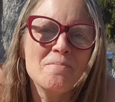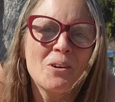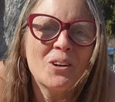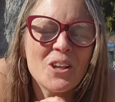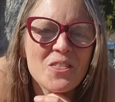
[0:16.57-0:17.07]
the
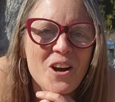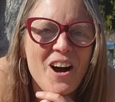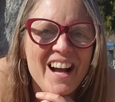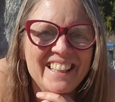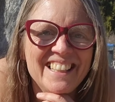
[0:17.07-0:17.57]

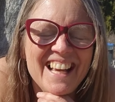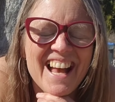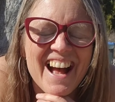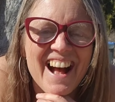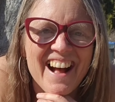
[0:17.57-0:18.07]
marathon
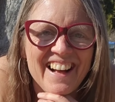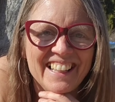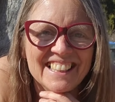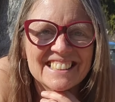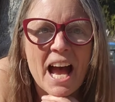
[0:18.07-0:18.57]
uh,
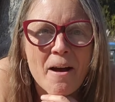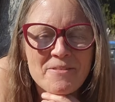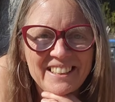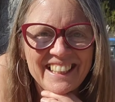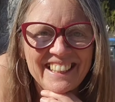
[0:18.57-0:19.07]
is
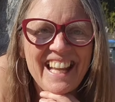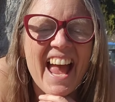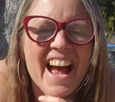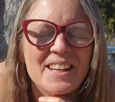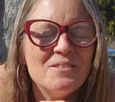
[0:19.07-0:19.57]
happening
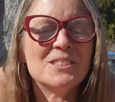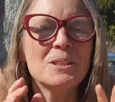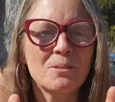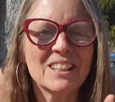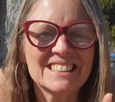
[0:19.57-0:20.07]
and I'm
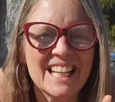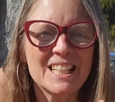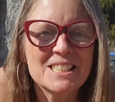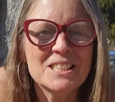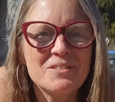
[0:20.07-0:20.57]
super
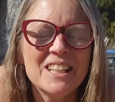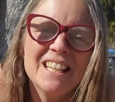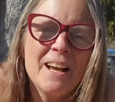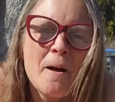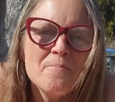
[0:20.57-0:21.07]
excited to
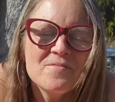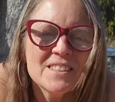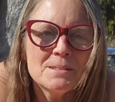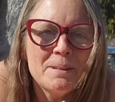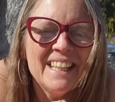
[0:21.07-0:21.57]
be
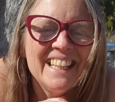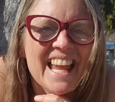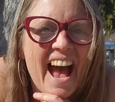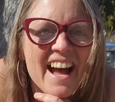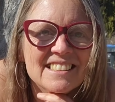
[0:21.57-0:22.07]
speaking
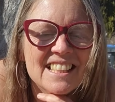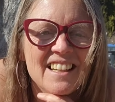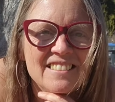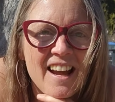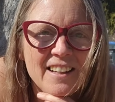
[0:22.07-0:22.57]
at
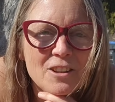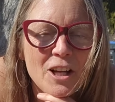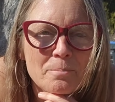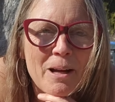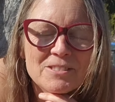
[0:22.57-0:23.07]
9
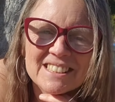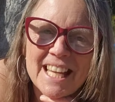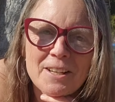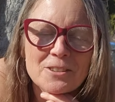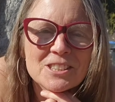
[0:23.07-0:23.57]
o'clock Mountain
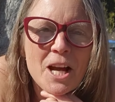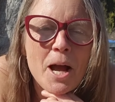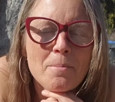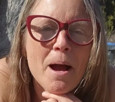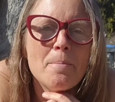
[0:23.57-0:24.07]
Standard
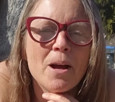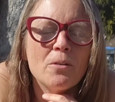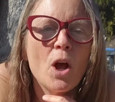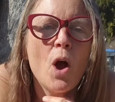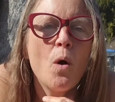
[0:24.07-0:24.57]
Time
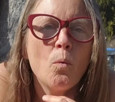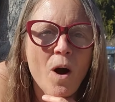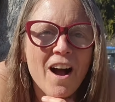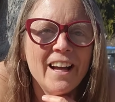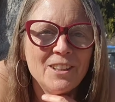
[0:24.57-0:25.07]
about
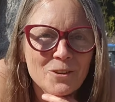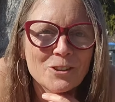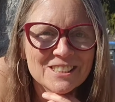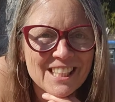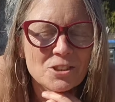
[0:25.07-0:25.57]
why
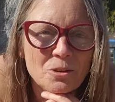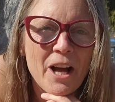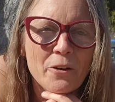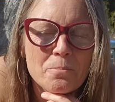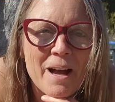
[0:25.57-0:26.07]
your sexual
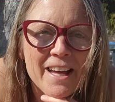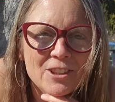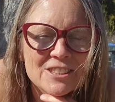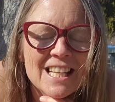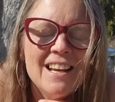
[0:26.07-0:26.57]
health
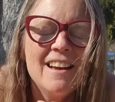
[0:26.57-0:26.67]
matters